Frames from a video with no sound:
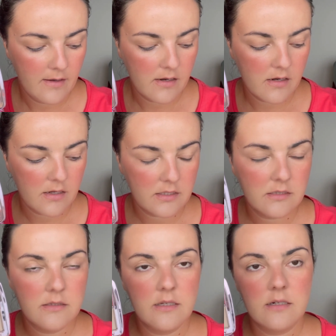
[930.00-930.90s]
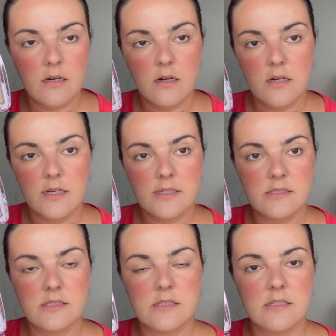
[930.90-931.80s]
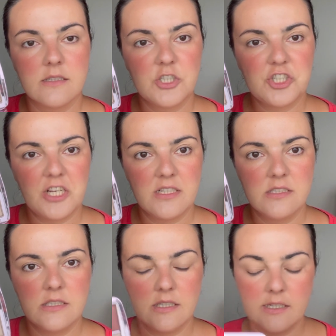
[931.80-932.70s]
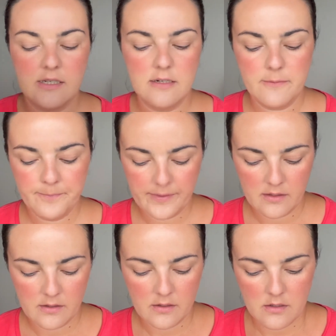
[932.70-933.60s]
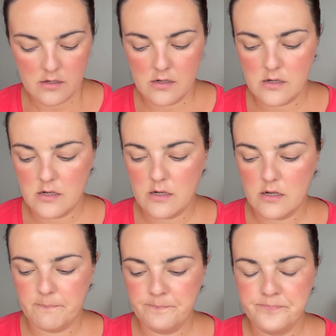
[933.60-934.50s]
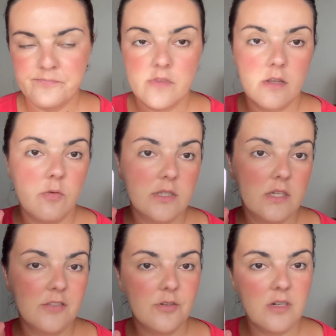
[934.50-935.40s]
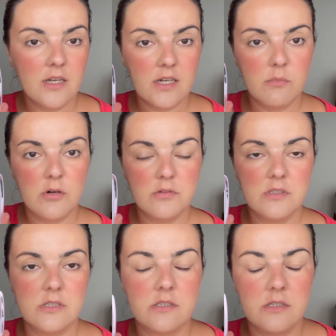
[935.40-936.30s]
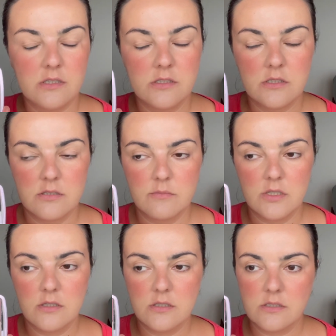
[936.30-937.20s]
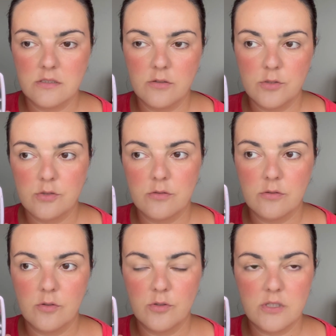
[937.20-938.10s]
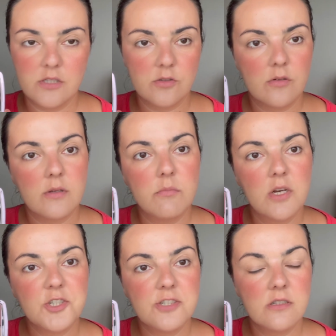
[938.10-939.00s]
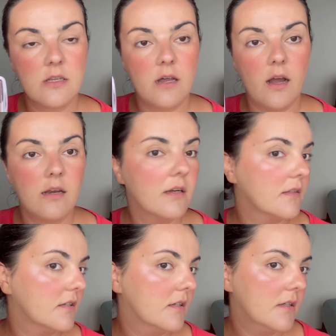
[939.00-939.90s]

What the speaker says: There are existing shades in here. What I don't like about this, it's because also contains only blushes and highlighter.